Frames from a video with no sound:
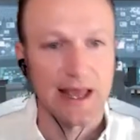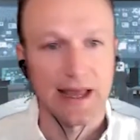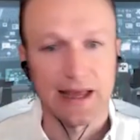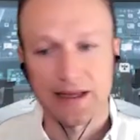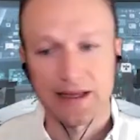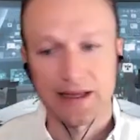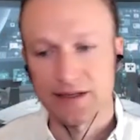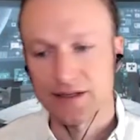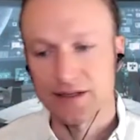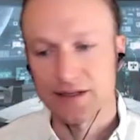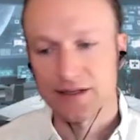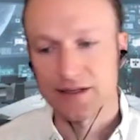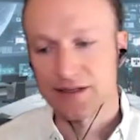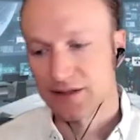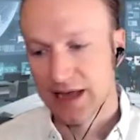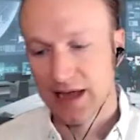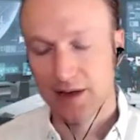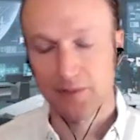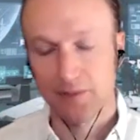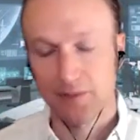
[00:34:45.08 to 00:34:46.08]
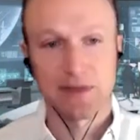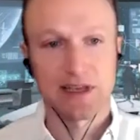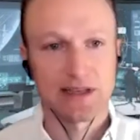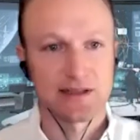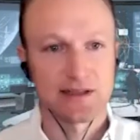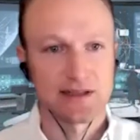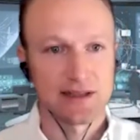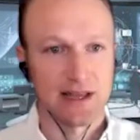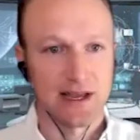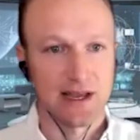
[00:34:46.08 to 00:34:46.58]
And that
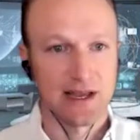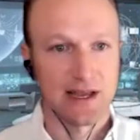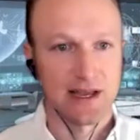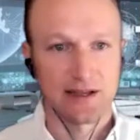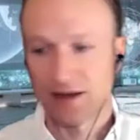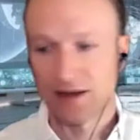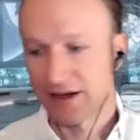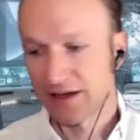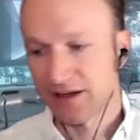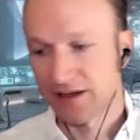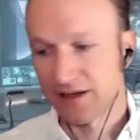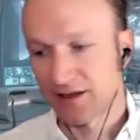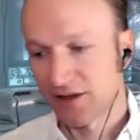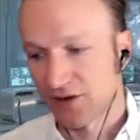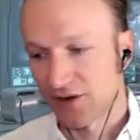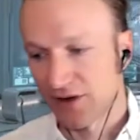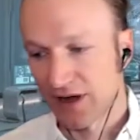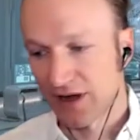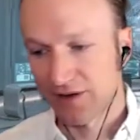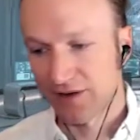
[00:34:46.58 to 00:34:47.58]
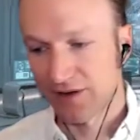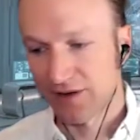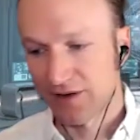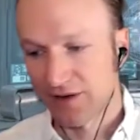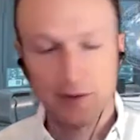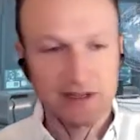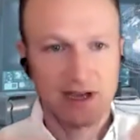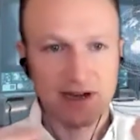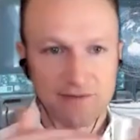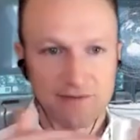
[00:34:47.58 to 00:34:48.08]
means that, like, you know,
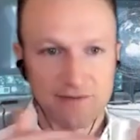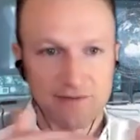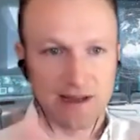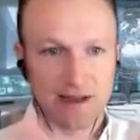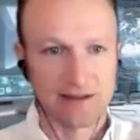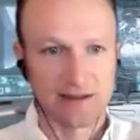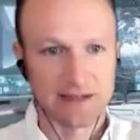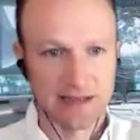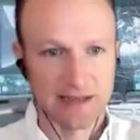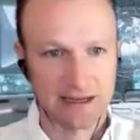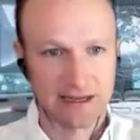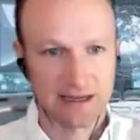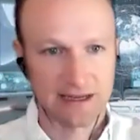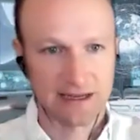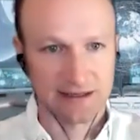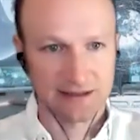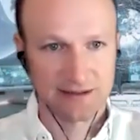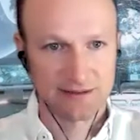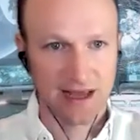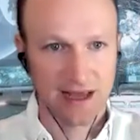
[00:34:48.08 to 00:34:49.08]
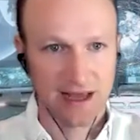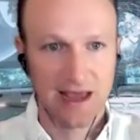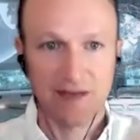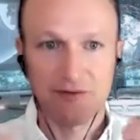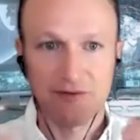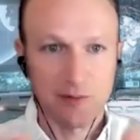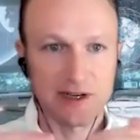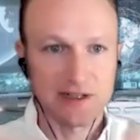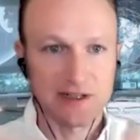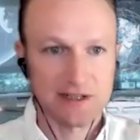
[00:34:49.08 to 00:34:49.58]
everybody's got to validate
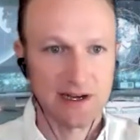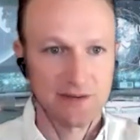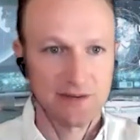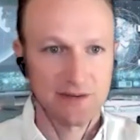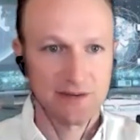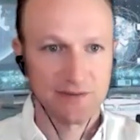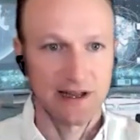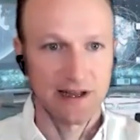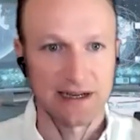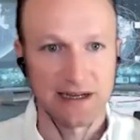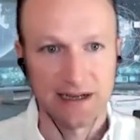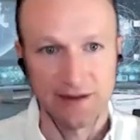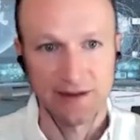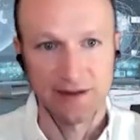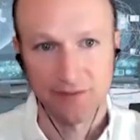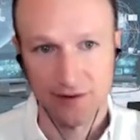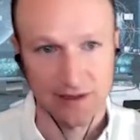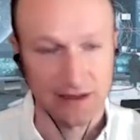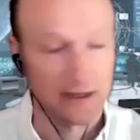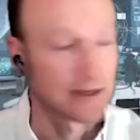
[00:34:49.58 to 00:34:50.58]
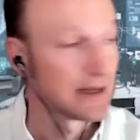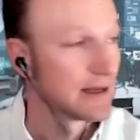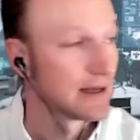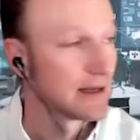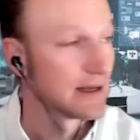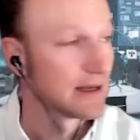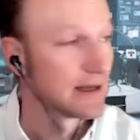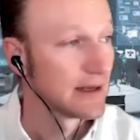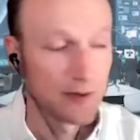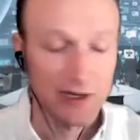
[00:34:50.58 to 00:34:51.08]
Everybody's got to validate everything.
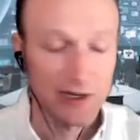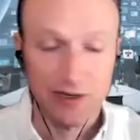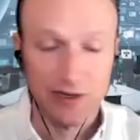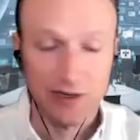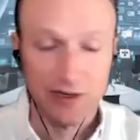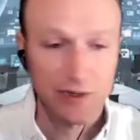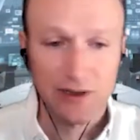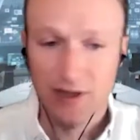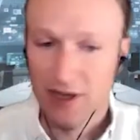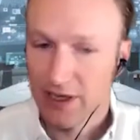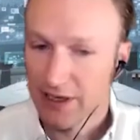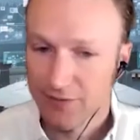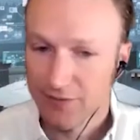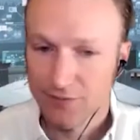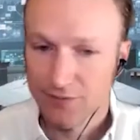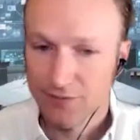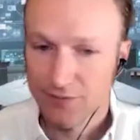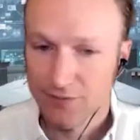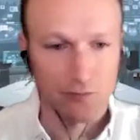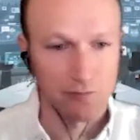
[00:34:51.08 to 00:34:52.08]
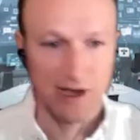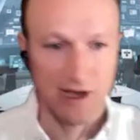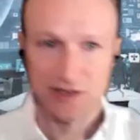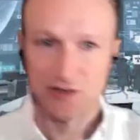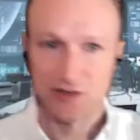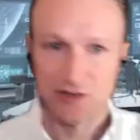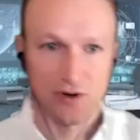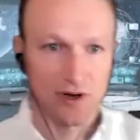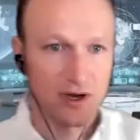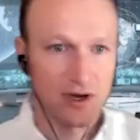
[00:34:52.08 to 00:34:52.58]
But in real life, going
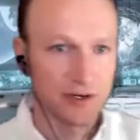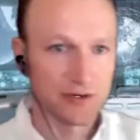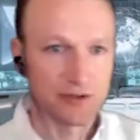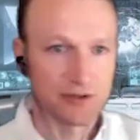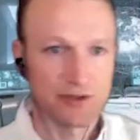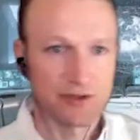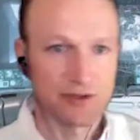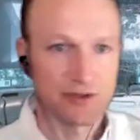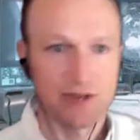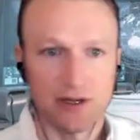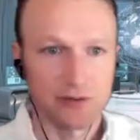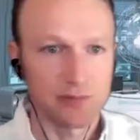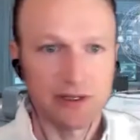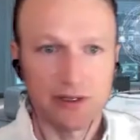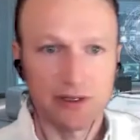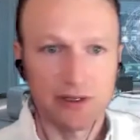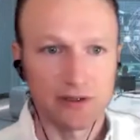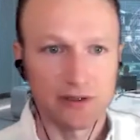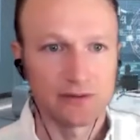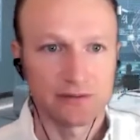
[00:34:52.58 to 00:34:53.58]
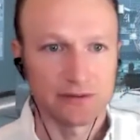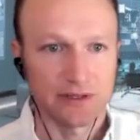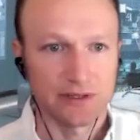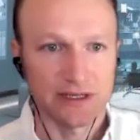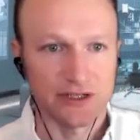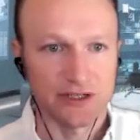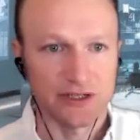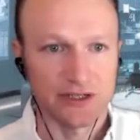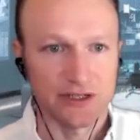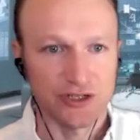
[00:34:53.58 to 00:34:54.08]
back to our $100 bill
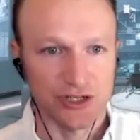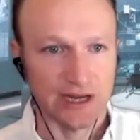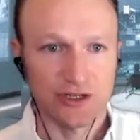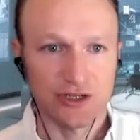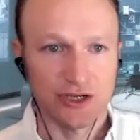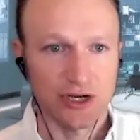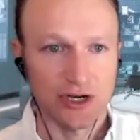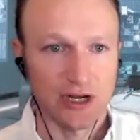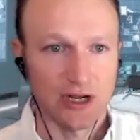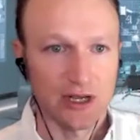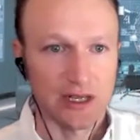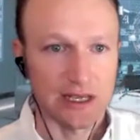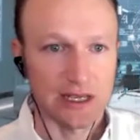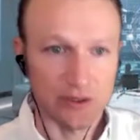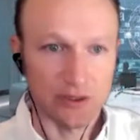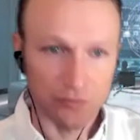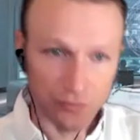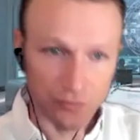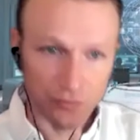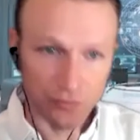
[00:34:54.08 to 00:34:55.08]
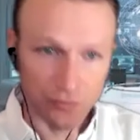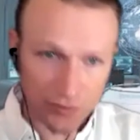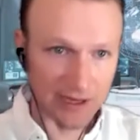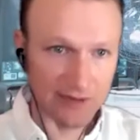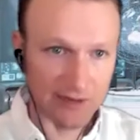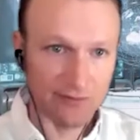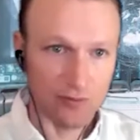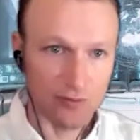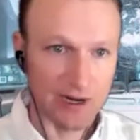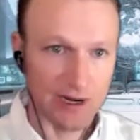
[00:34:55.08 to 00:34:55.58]
exchange, in real
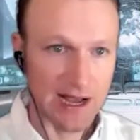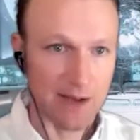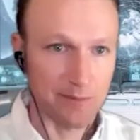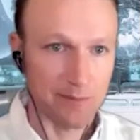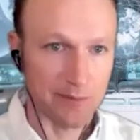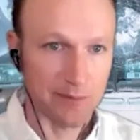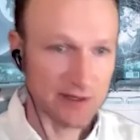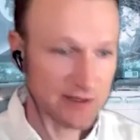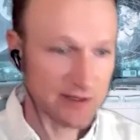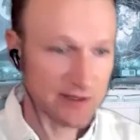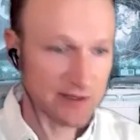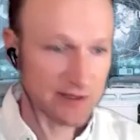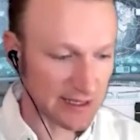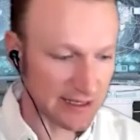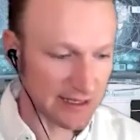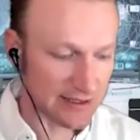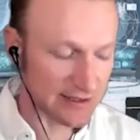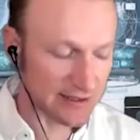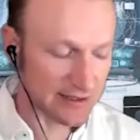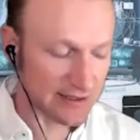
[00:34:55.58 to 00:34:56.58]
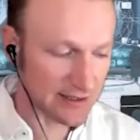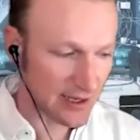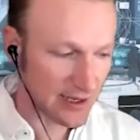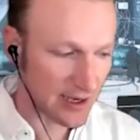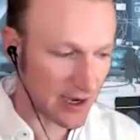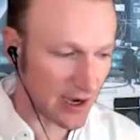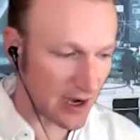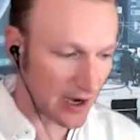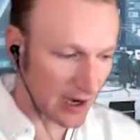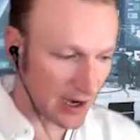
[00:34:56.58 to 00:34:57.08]
life, what happens is
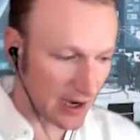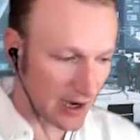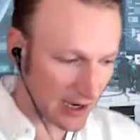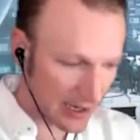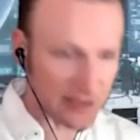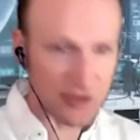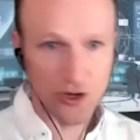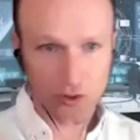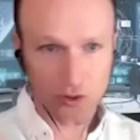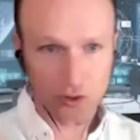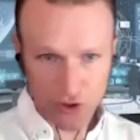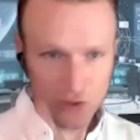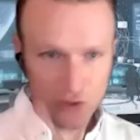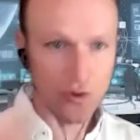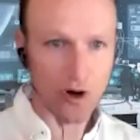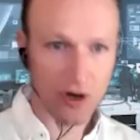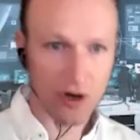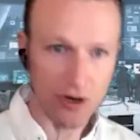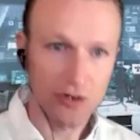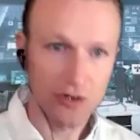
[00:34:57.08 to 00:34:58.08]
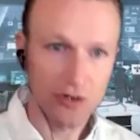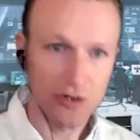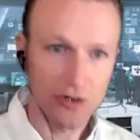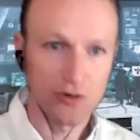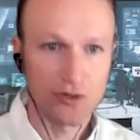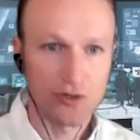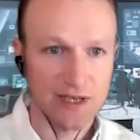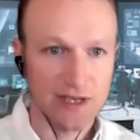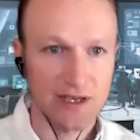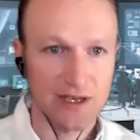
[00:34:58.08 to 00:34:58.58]
I know you are who
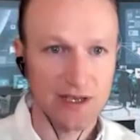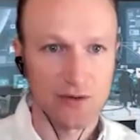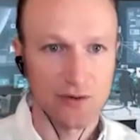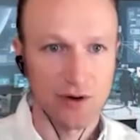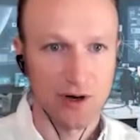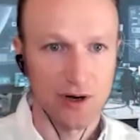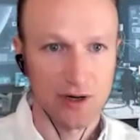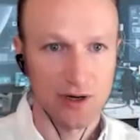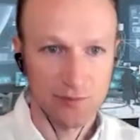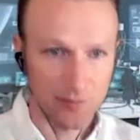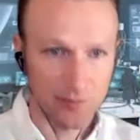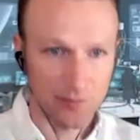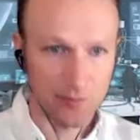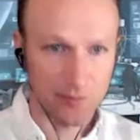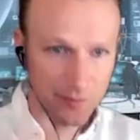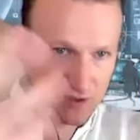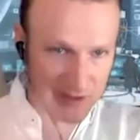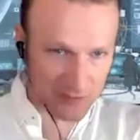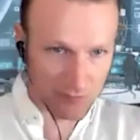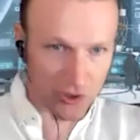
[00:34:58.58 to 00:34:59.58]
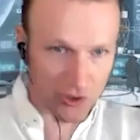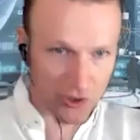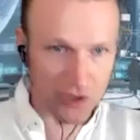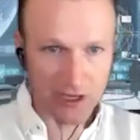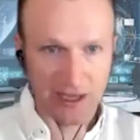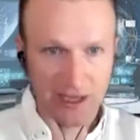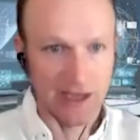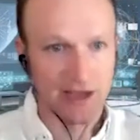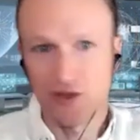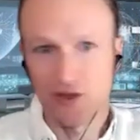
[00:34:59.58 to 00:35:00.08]
you say you are because I'm
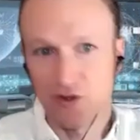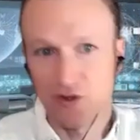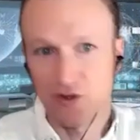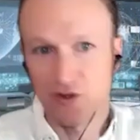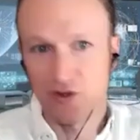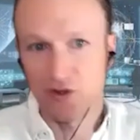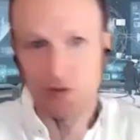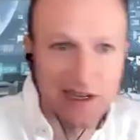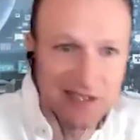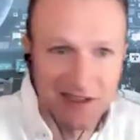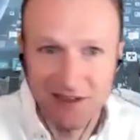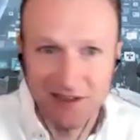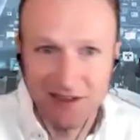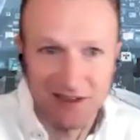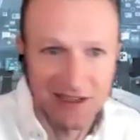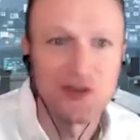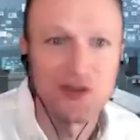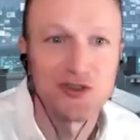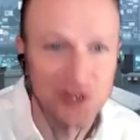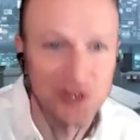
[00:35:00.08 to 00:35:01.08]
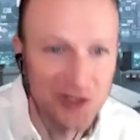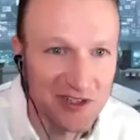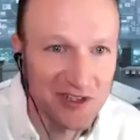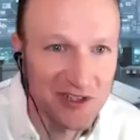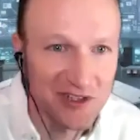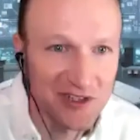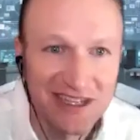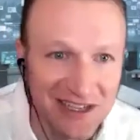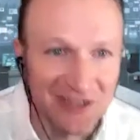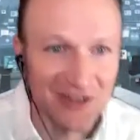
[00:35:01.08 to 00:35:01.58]
looking at you basically,
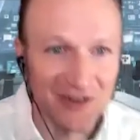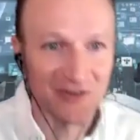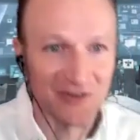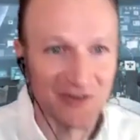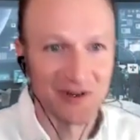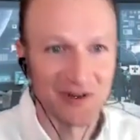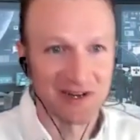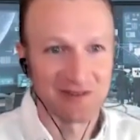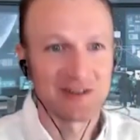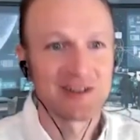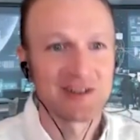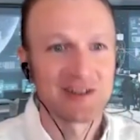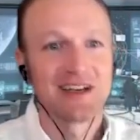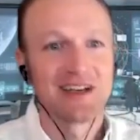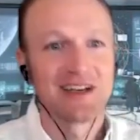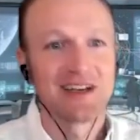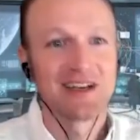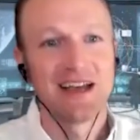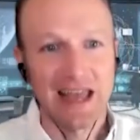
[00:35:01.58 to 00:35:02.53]
usually, you know, or whatever.